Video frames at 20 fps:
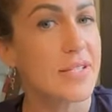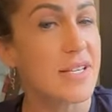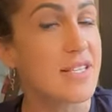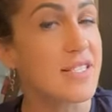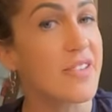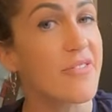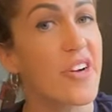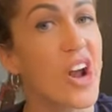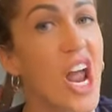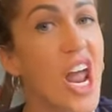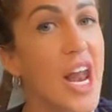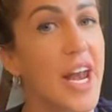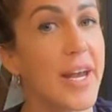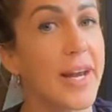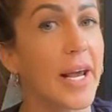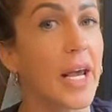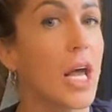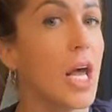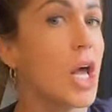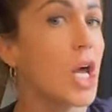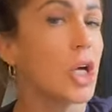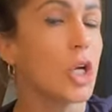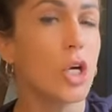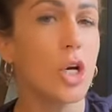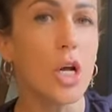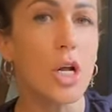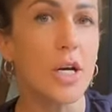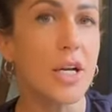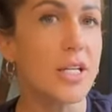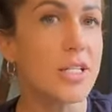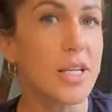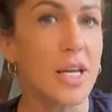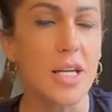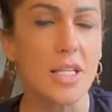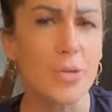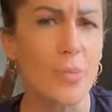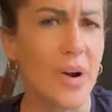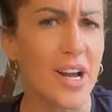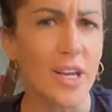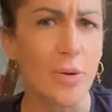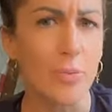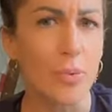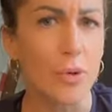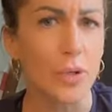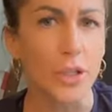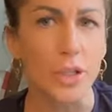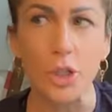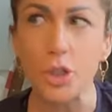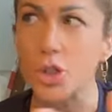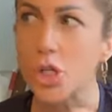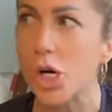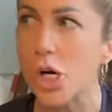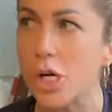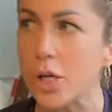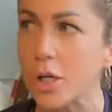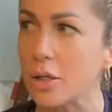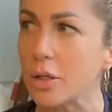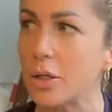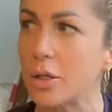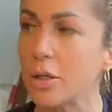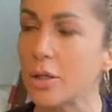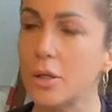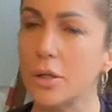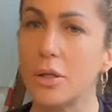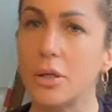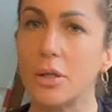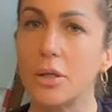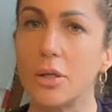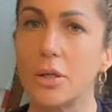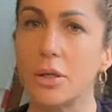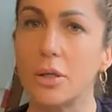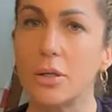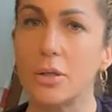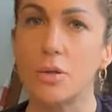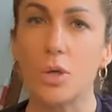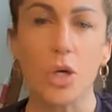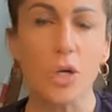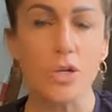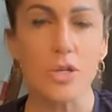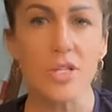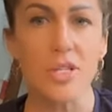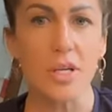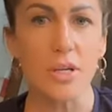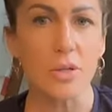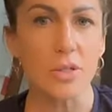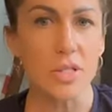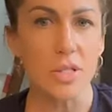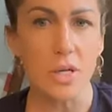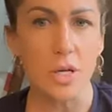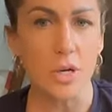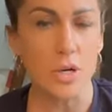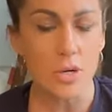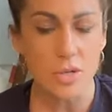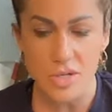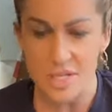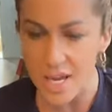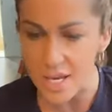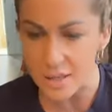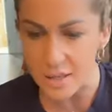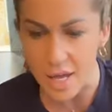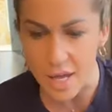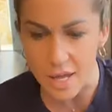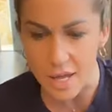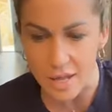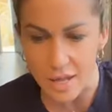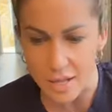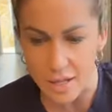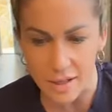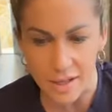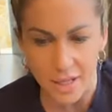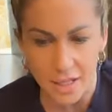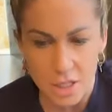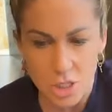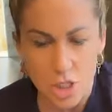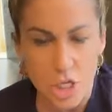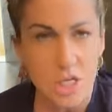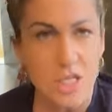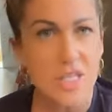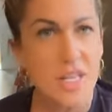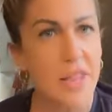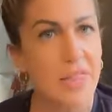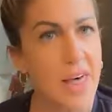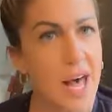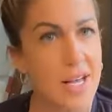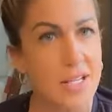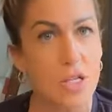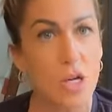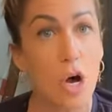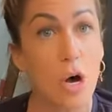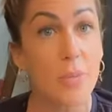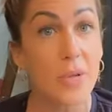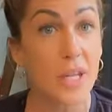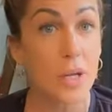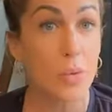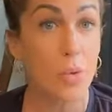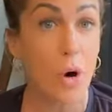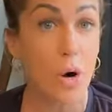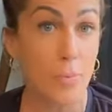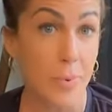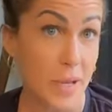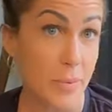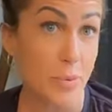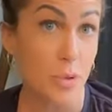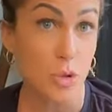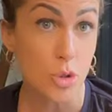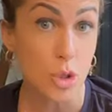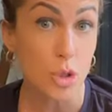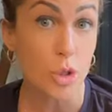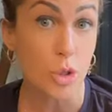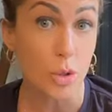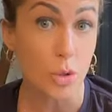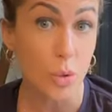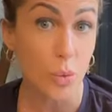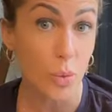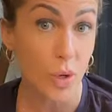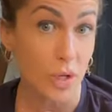Sister Brand. You don't need to get to breaking point. You don't. Who's saying that? Like, it's just that's commonly what people do.